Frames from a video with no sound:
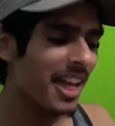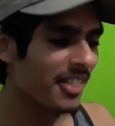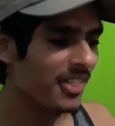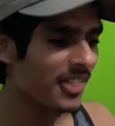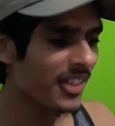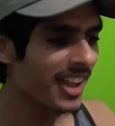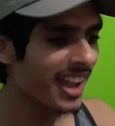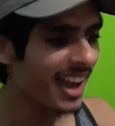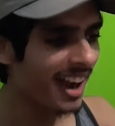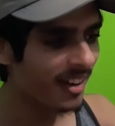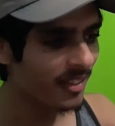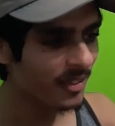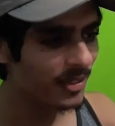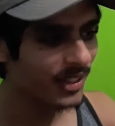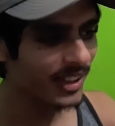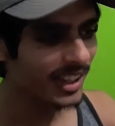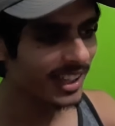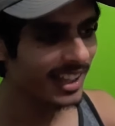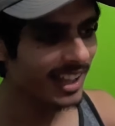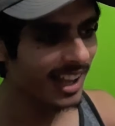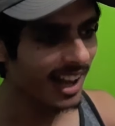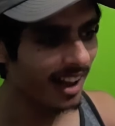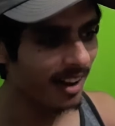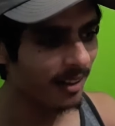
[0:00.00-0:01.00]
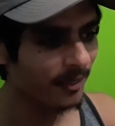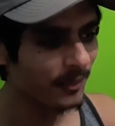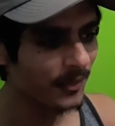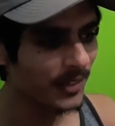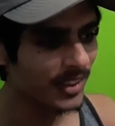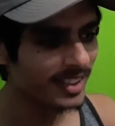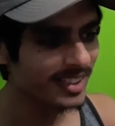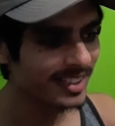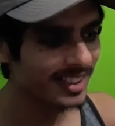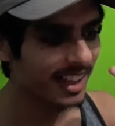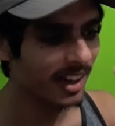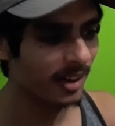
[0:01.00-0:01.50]
they have the
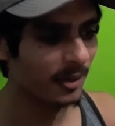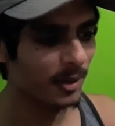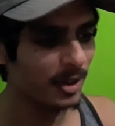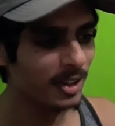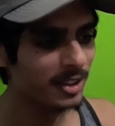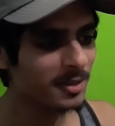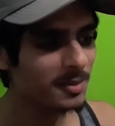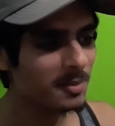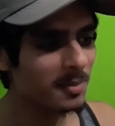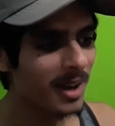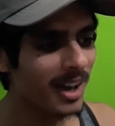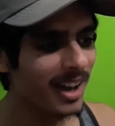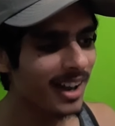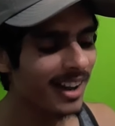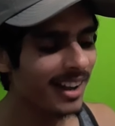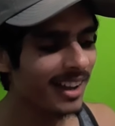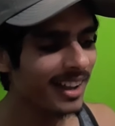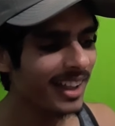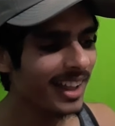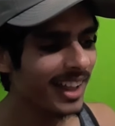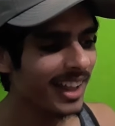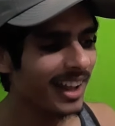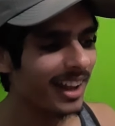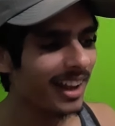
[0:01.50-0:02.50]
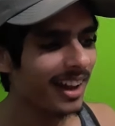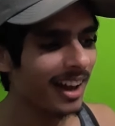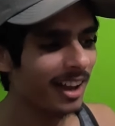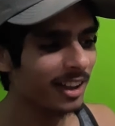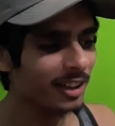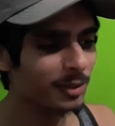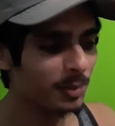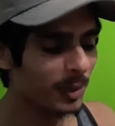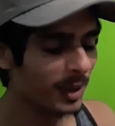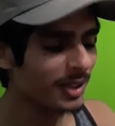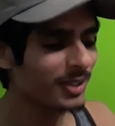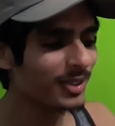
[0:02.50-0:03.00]
this charisma,
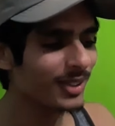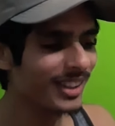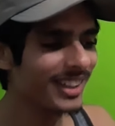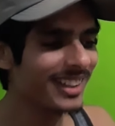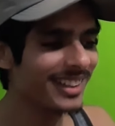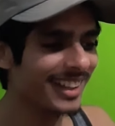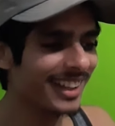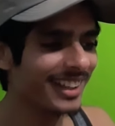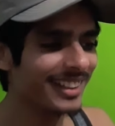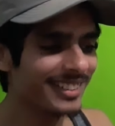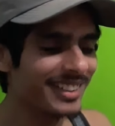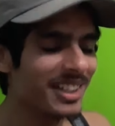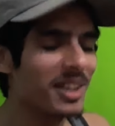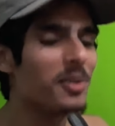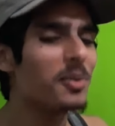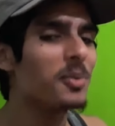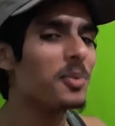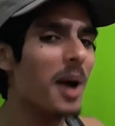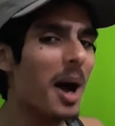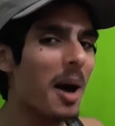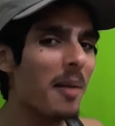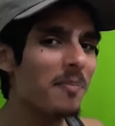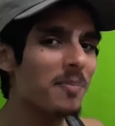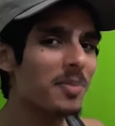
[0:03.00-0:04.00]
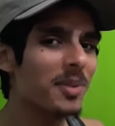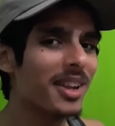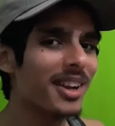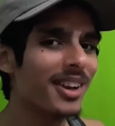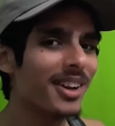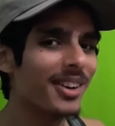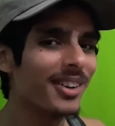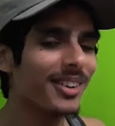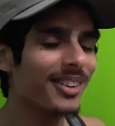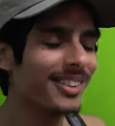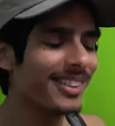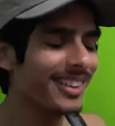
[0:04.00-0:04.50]
especially the rap
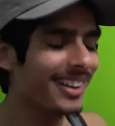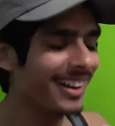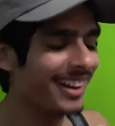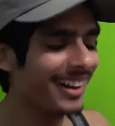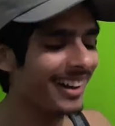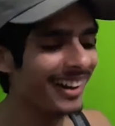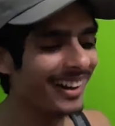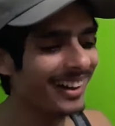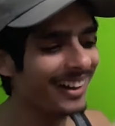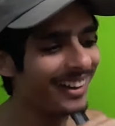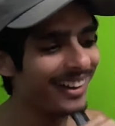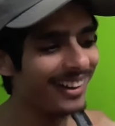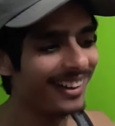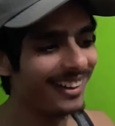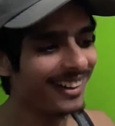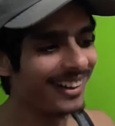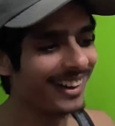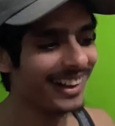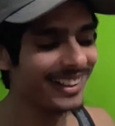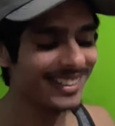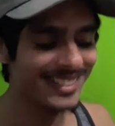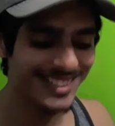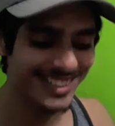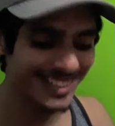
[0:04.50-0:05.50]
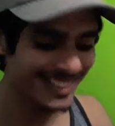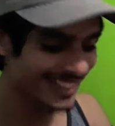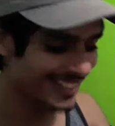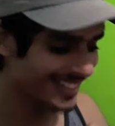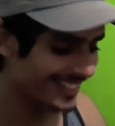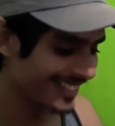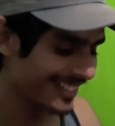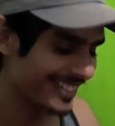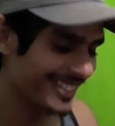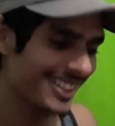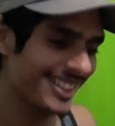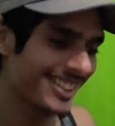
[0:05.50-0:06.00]
girl. Ah,
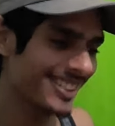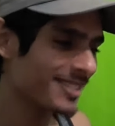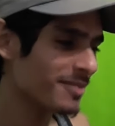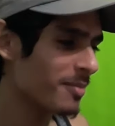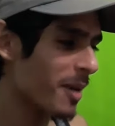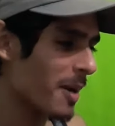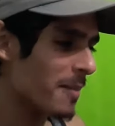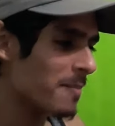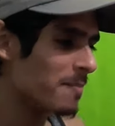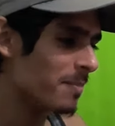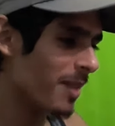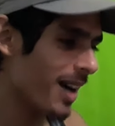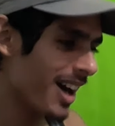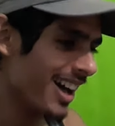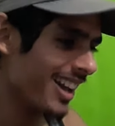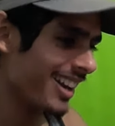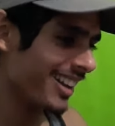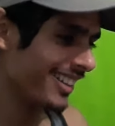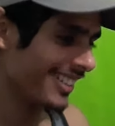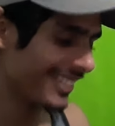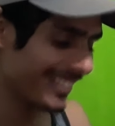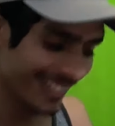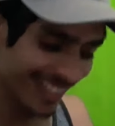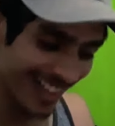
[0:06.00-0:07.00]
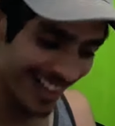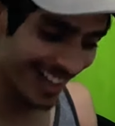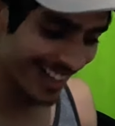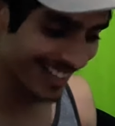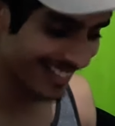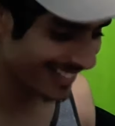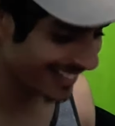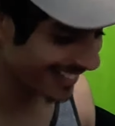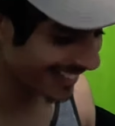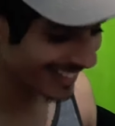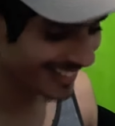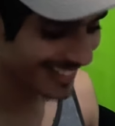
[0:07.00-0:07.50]
she's my buddy. Ah,
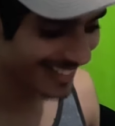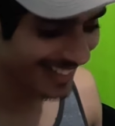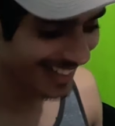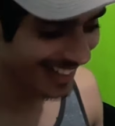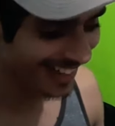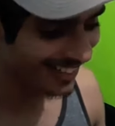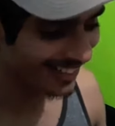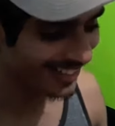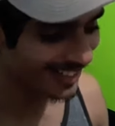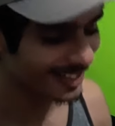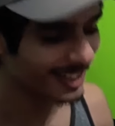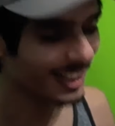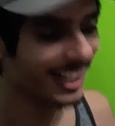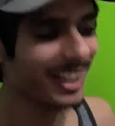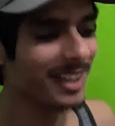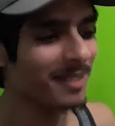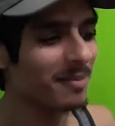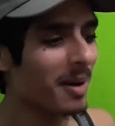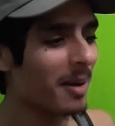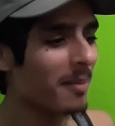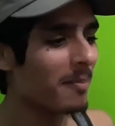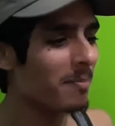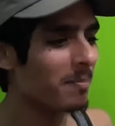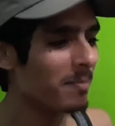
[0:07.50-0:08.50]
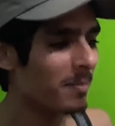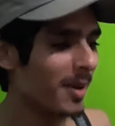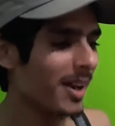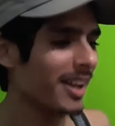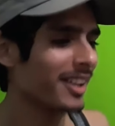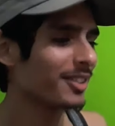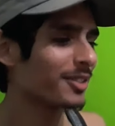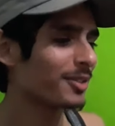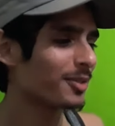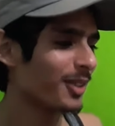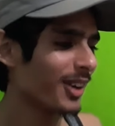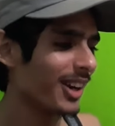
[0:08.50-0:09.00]
this girl is like my
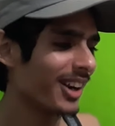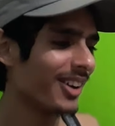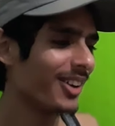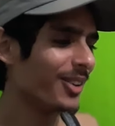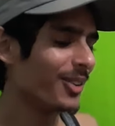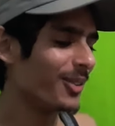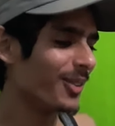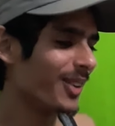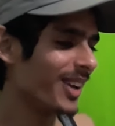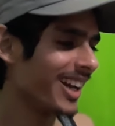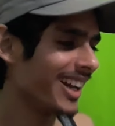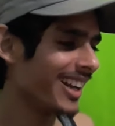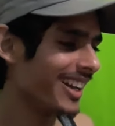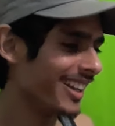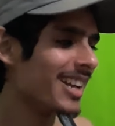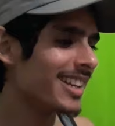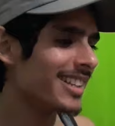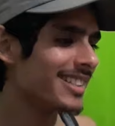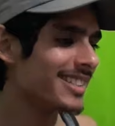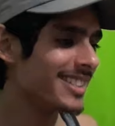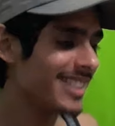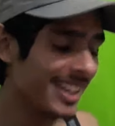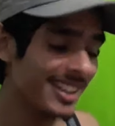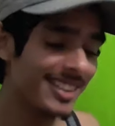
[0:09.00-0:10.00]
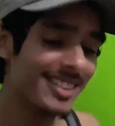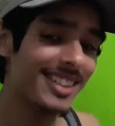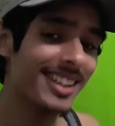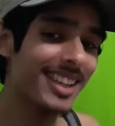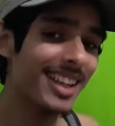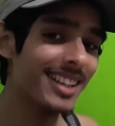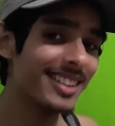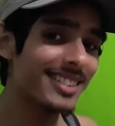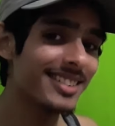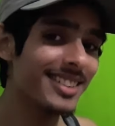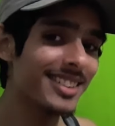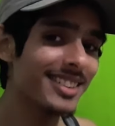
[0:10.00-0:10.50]
best friend already.
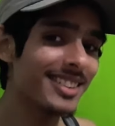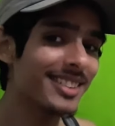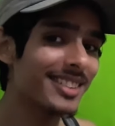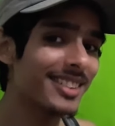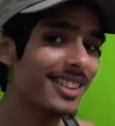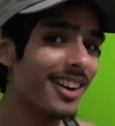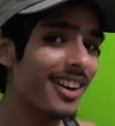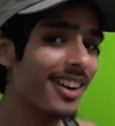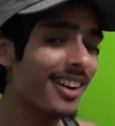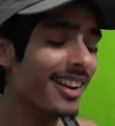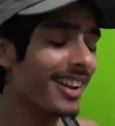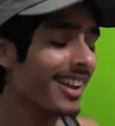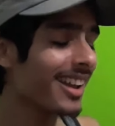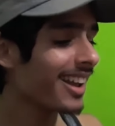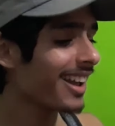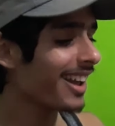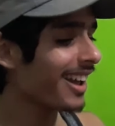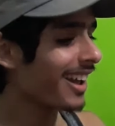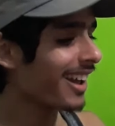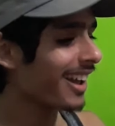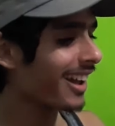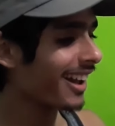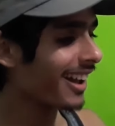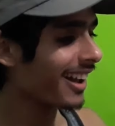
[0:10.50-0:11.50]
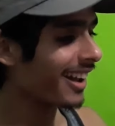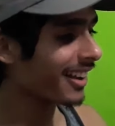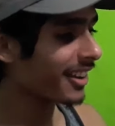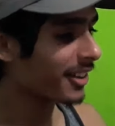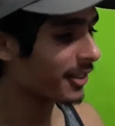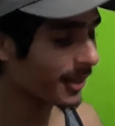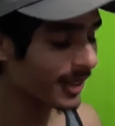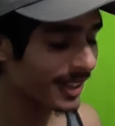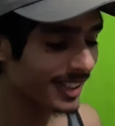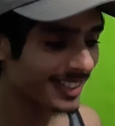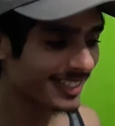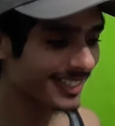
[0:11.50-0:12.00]
Jessica sister,
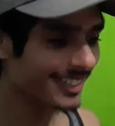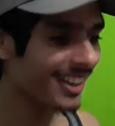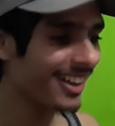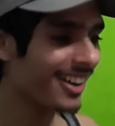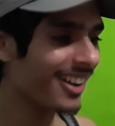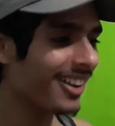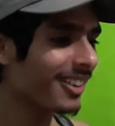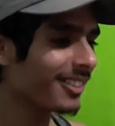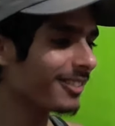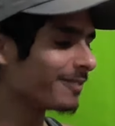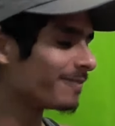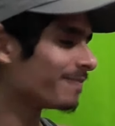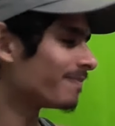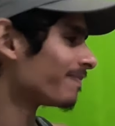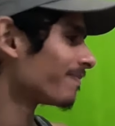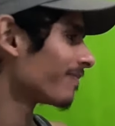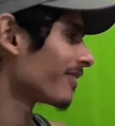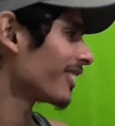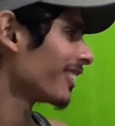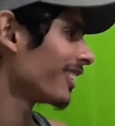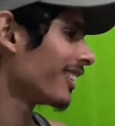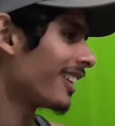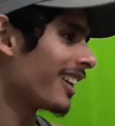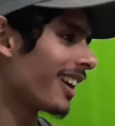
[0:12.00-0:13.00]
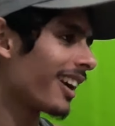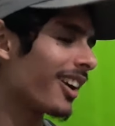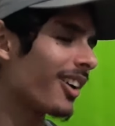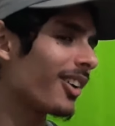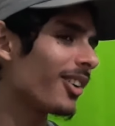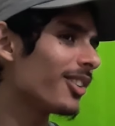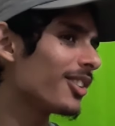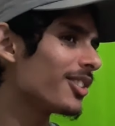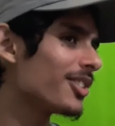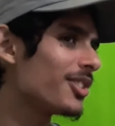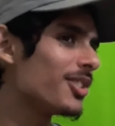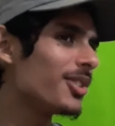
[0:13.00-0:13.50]
Crystal,
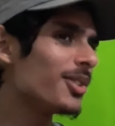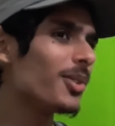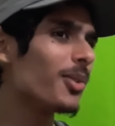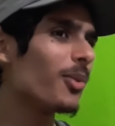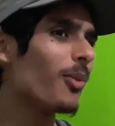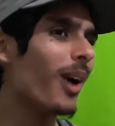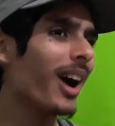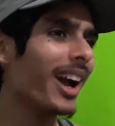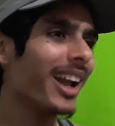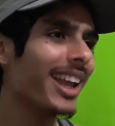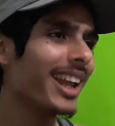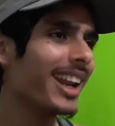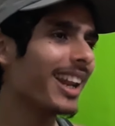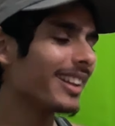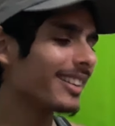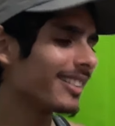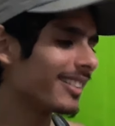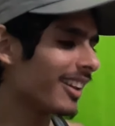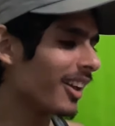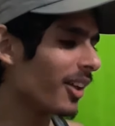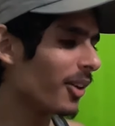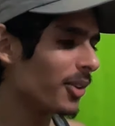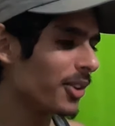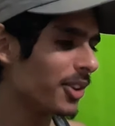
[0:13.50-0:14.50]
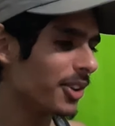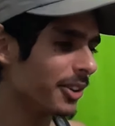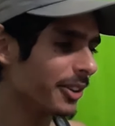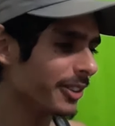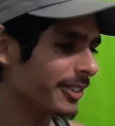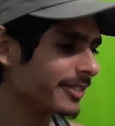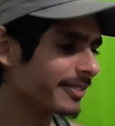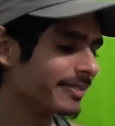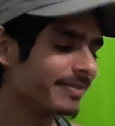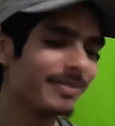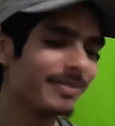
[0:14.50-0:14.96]
girl, you, what can I tell you?